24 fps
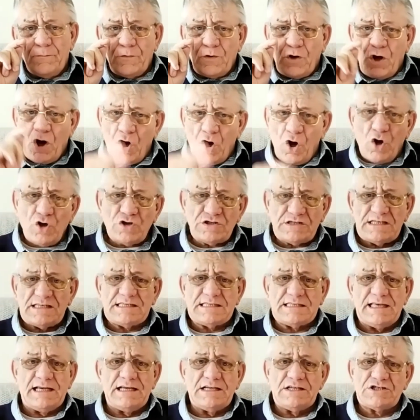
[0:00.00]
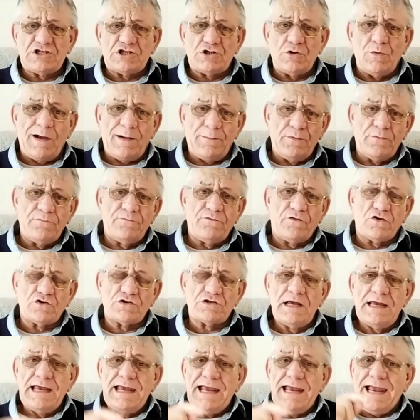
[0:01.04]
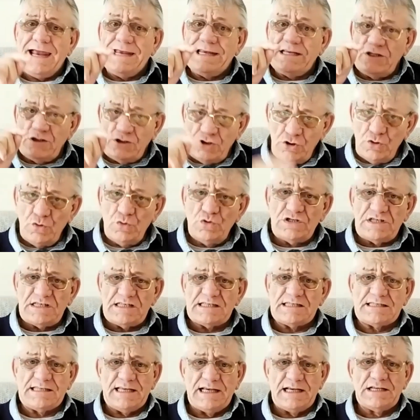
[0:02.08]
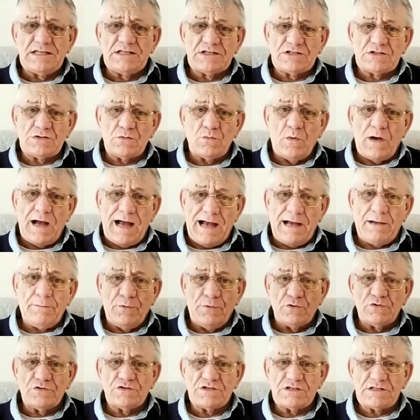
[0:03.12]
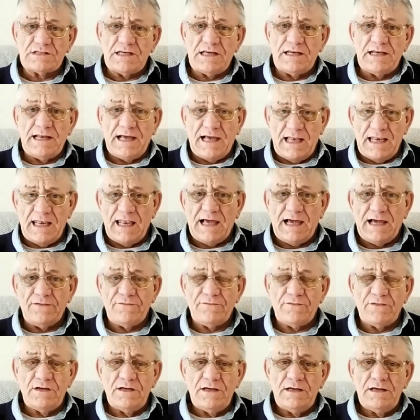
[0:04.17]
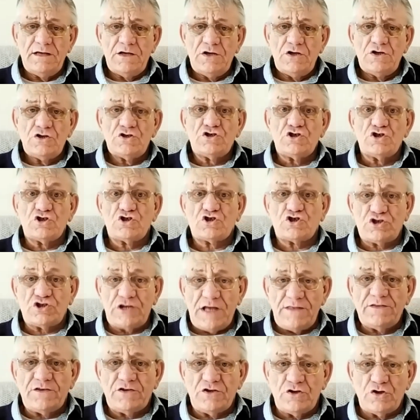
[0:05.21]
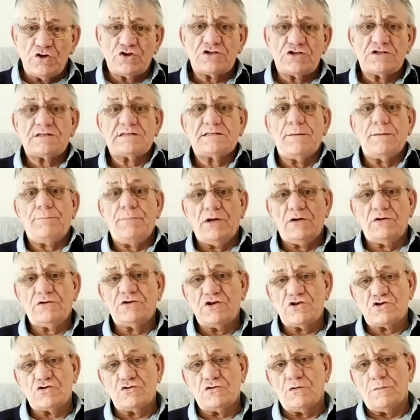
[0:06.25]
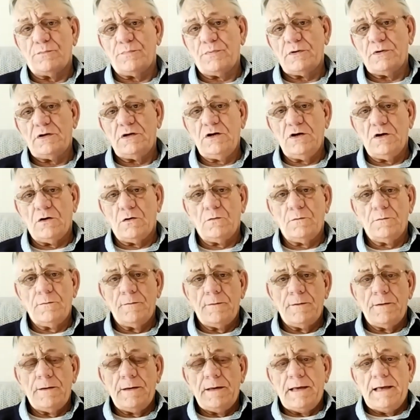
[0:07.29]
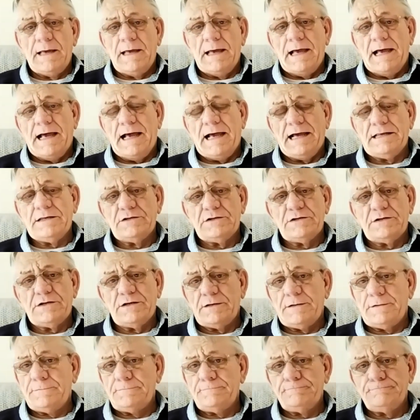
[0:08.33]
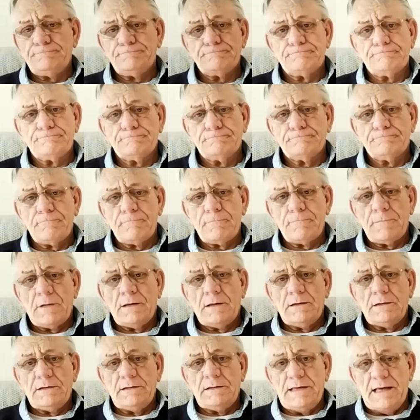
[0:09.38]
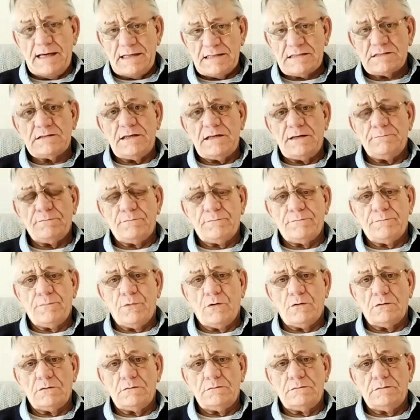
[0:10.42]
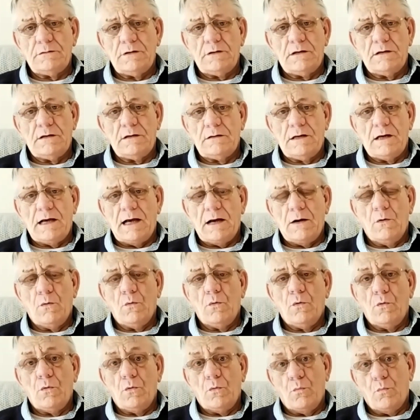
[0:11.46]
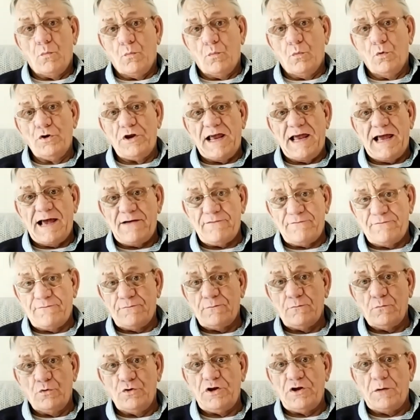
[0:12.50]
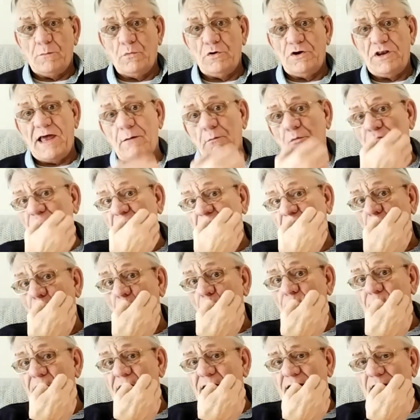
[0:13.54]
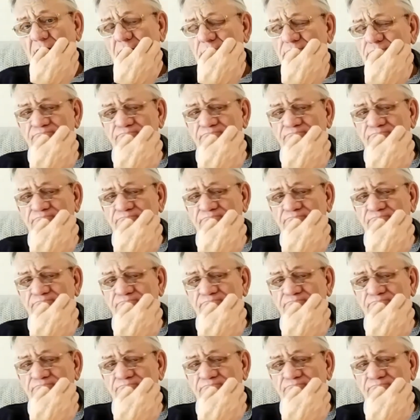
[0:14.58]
causes things to happen for us. He uses things what happens in our life to strengthen us, to build us up, you know. And um, yes, it, but would I have? Would I? Would I? Would I go back?